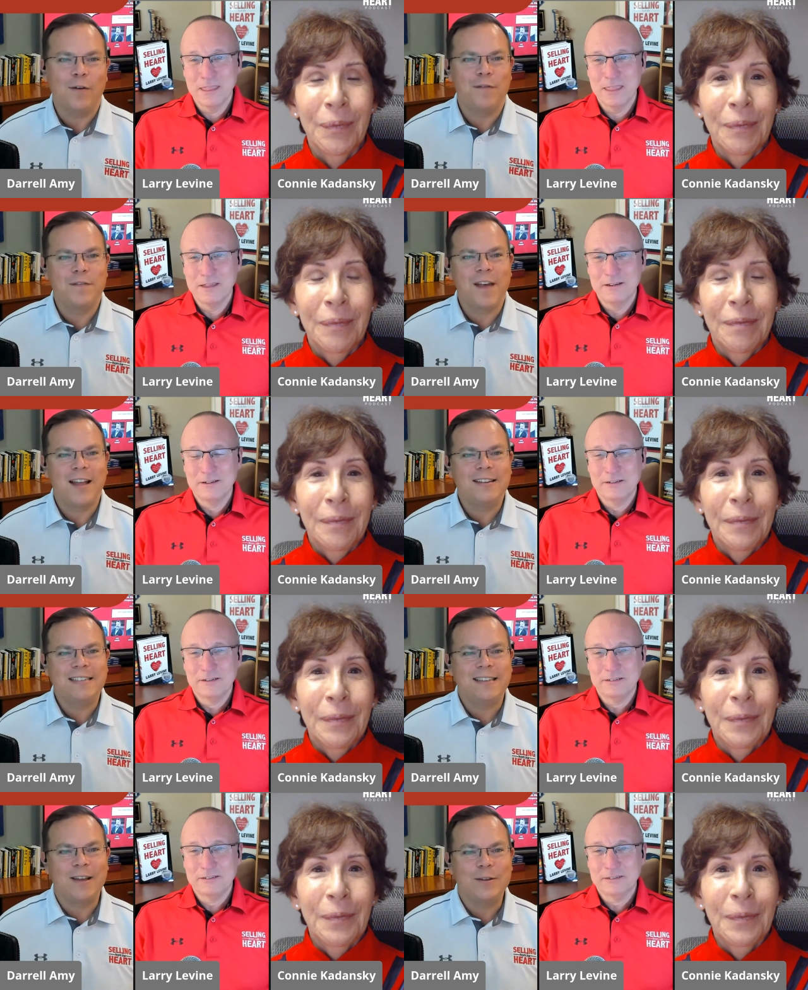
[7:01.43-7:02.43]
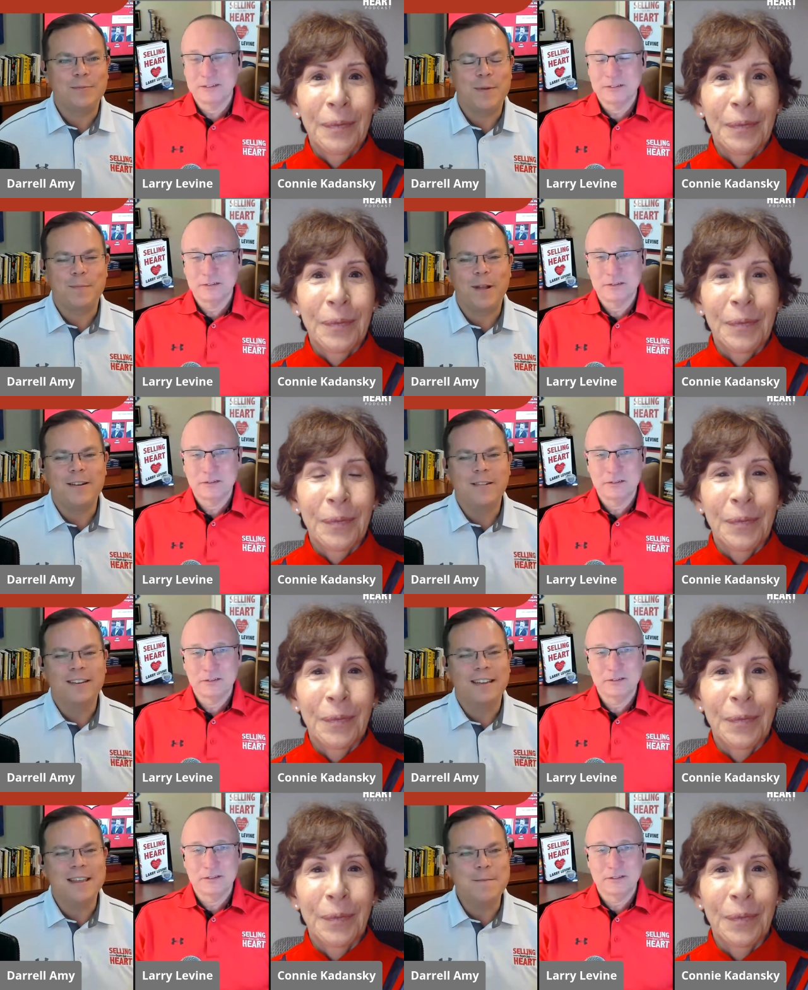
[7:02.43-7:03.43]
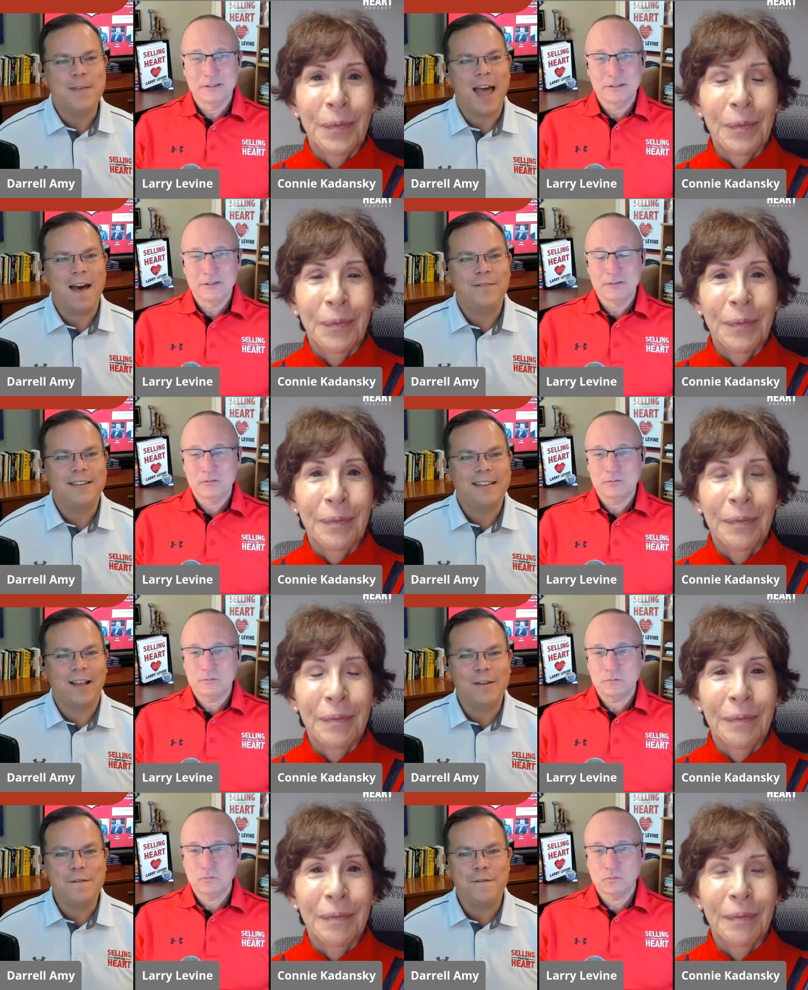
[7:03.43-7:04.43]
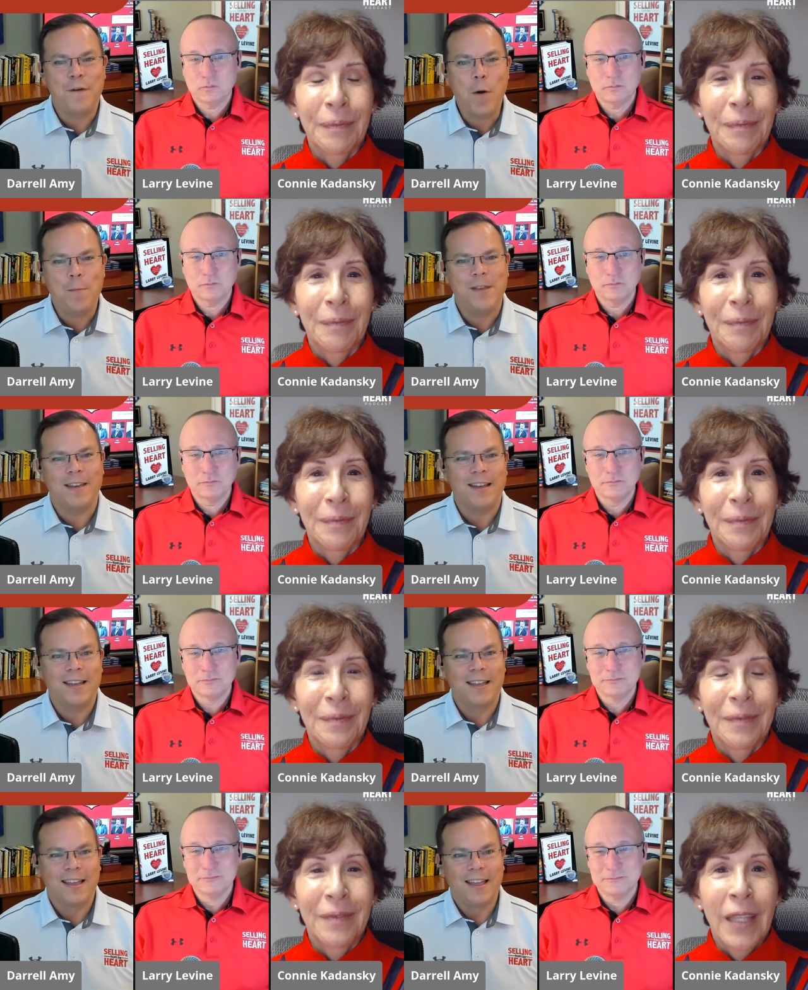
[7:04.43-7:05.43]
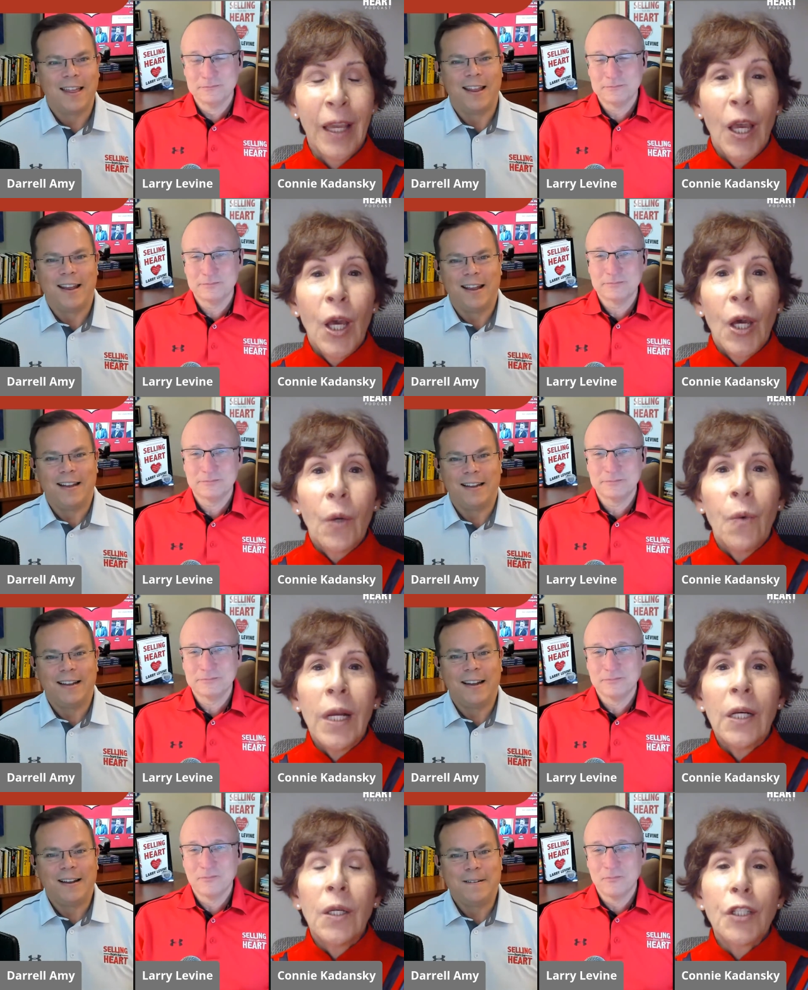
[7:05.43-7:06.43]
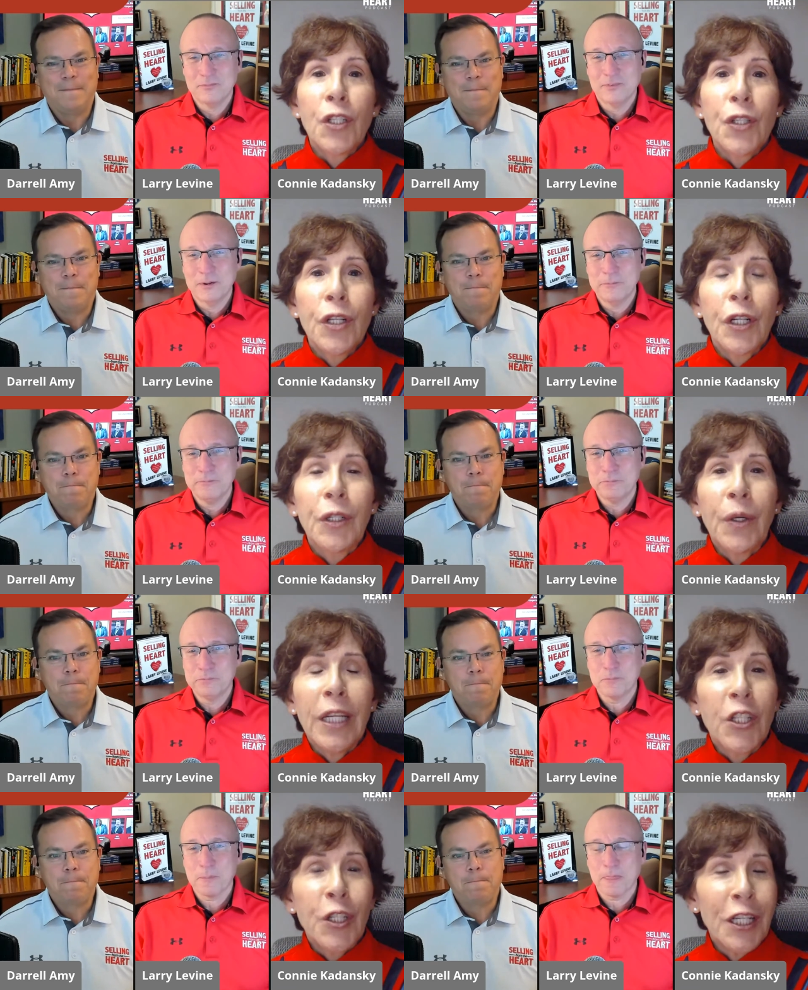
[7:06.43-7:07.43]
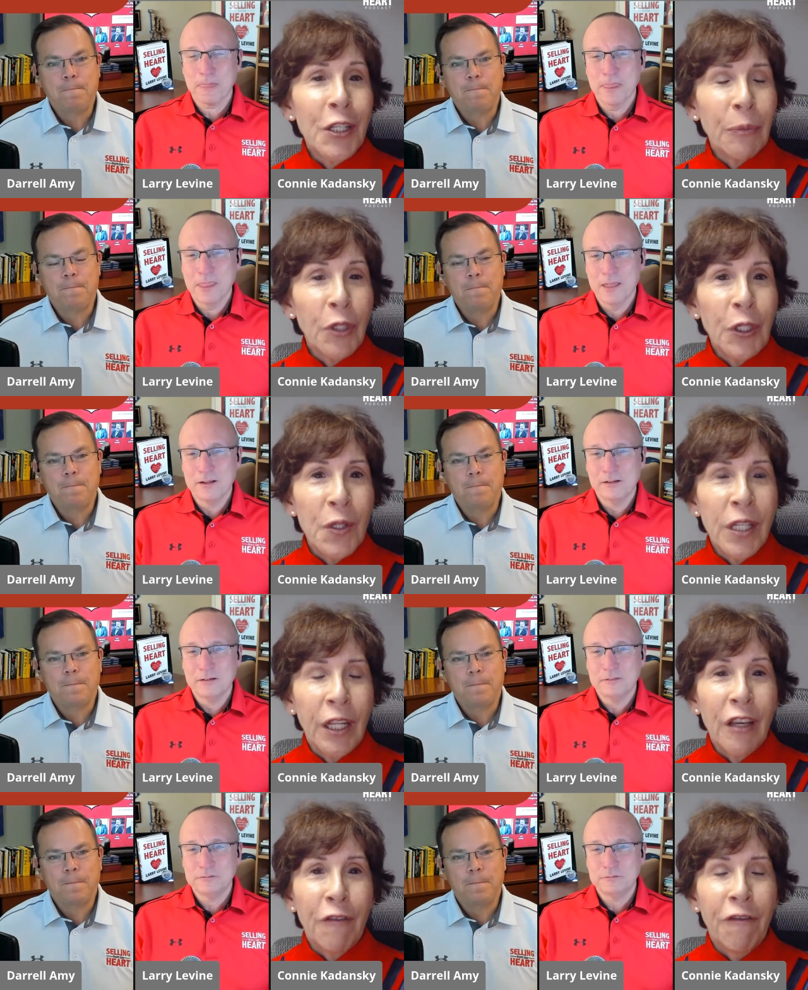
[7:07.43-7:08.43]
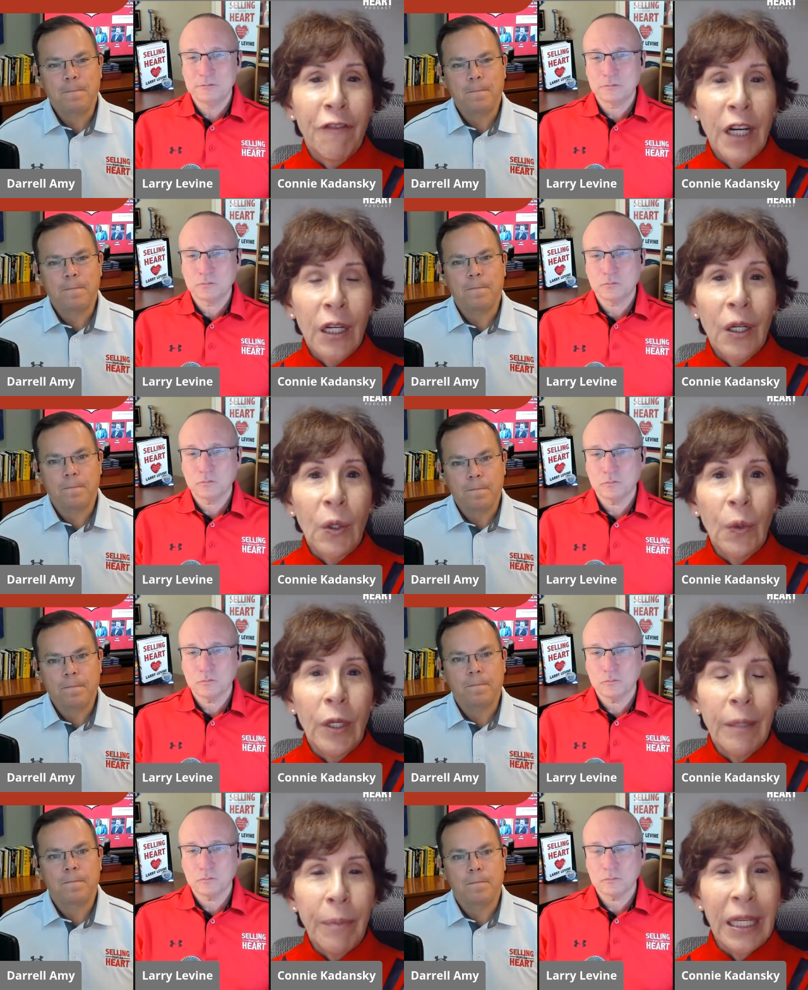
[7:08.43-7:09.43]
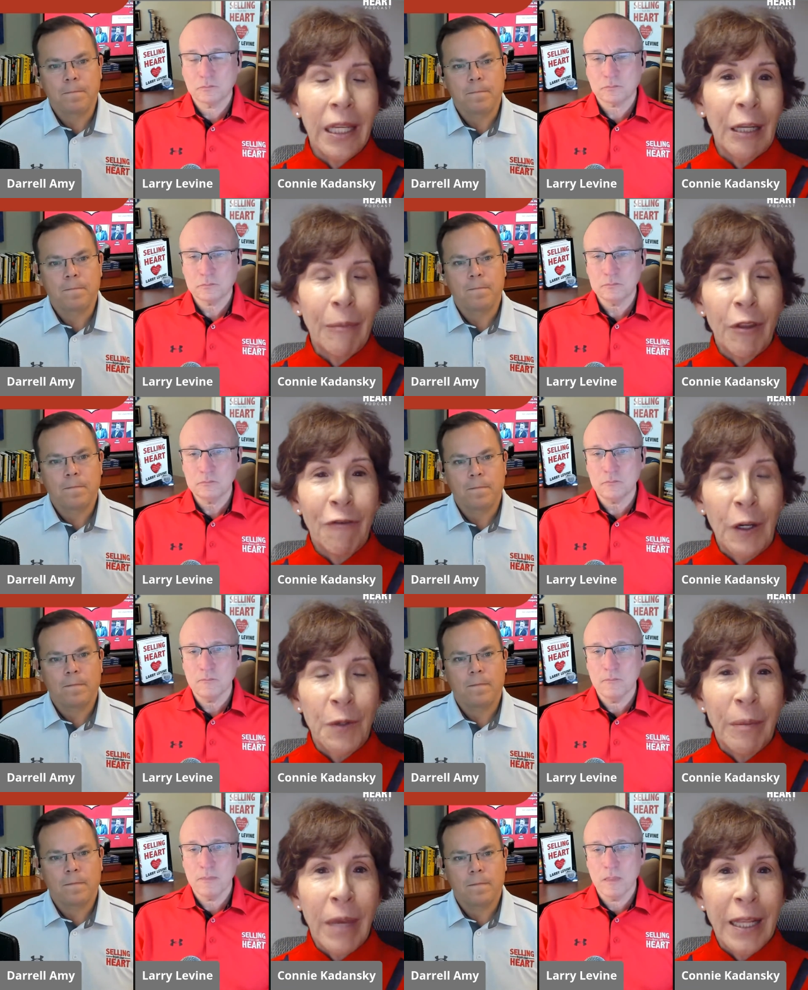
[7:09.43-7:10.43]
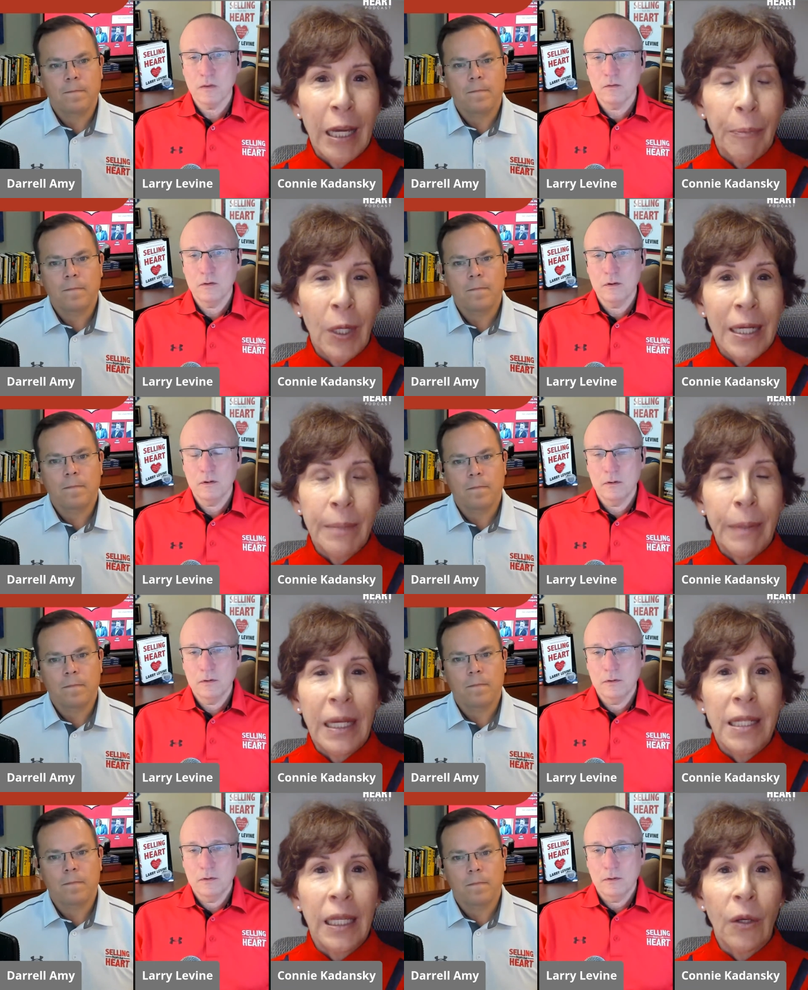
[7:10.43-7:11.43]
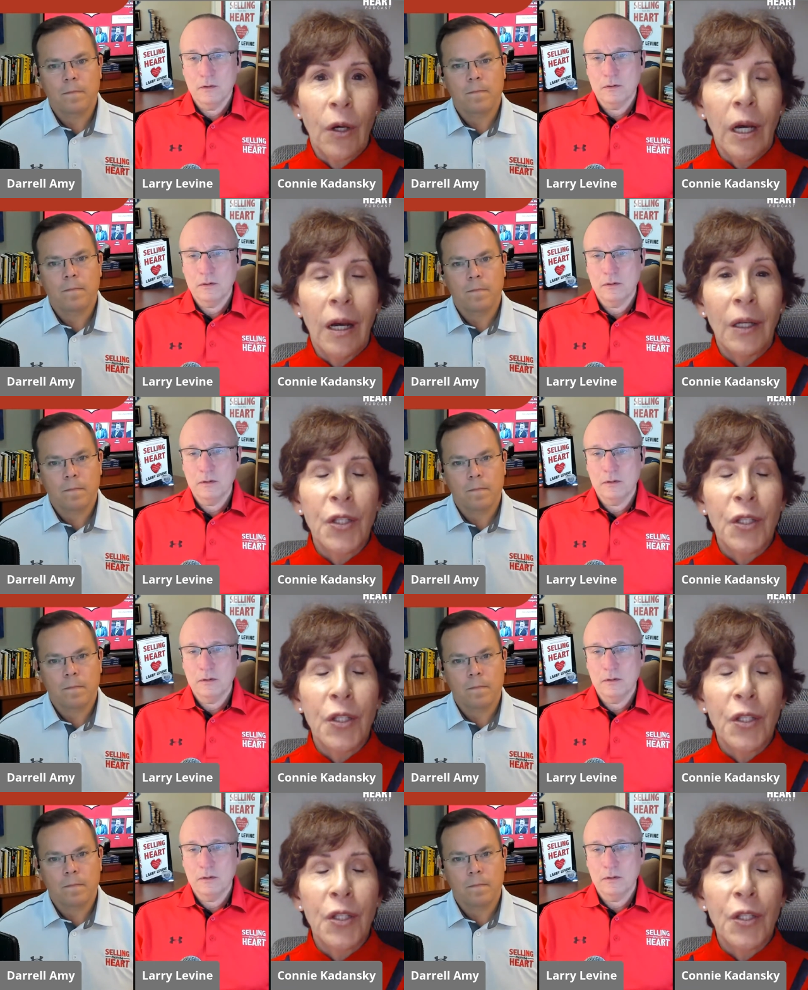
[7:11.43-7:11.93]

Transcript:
Speaker 1: or if you've got salespeople on your team that have telephobia?
Speaker 2: Well, so it's just using the phone, picking up the phone to make that prospecting call.